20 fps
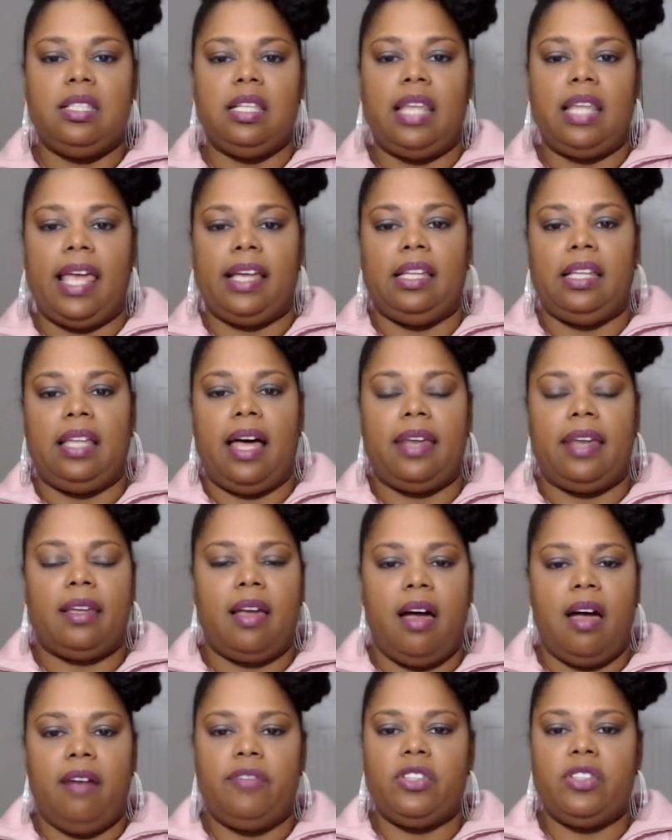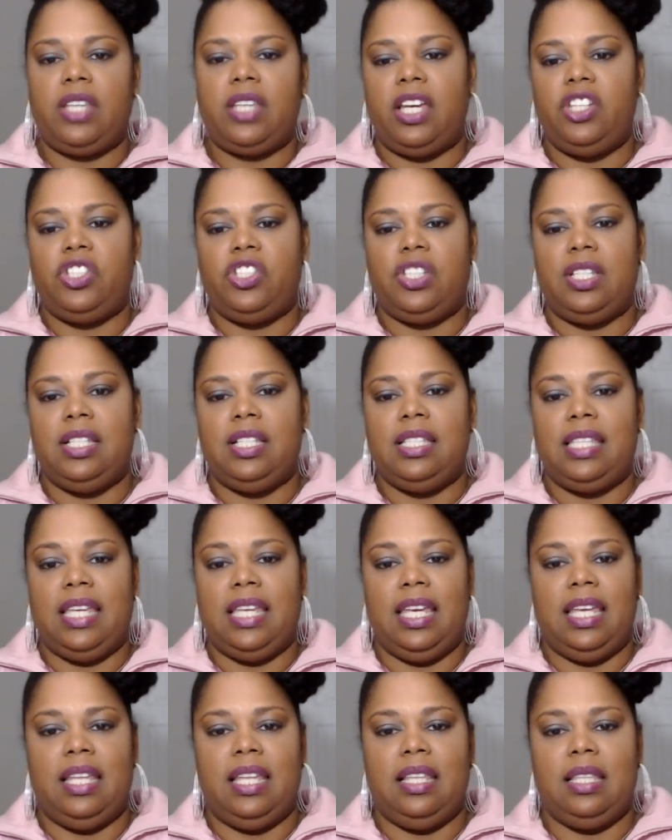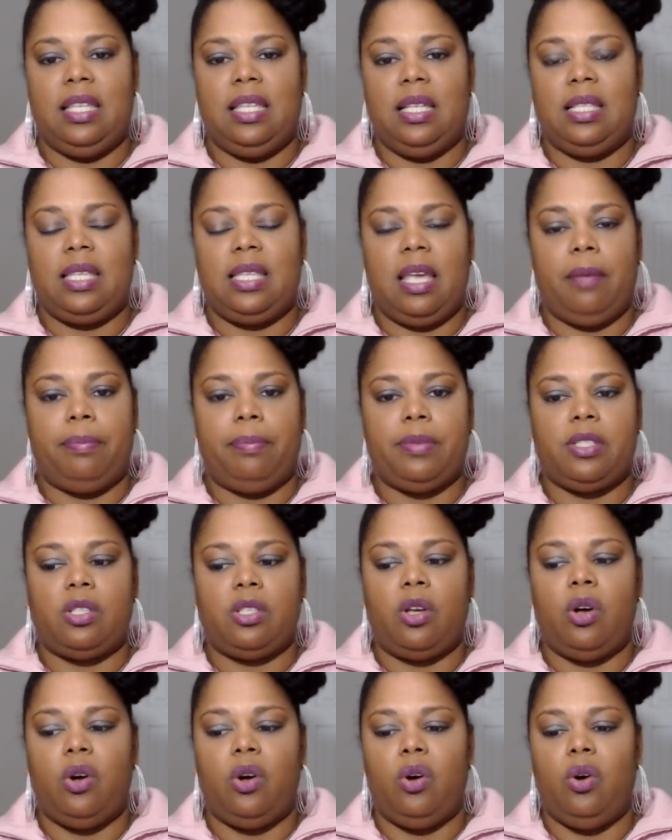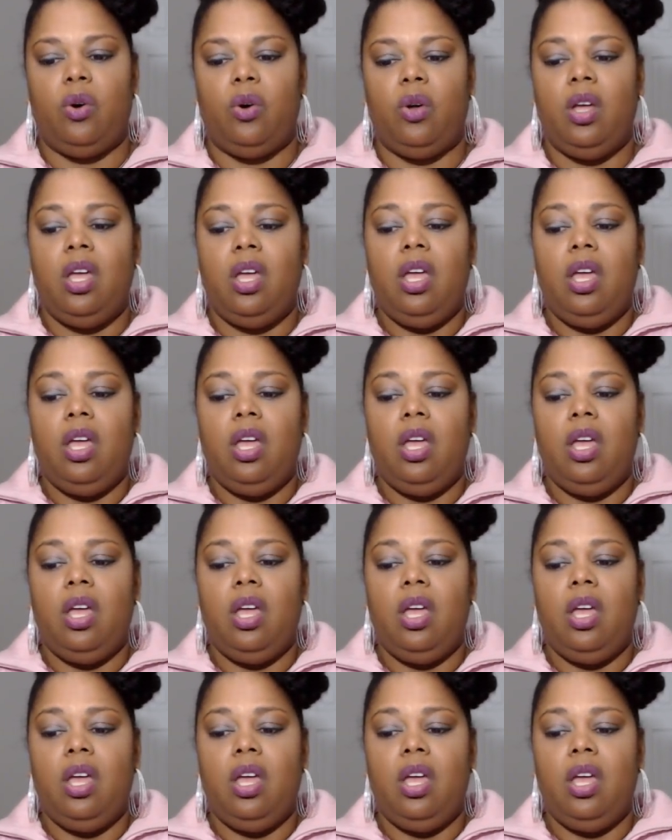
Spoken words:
like a lot of conversations in this episode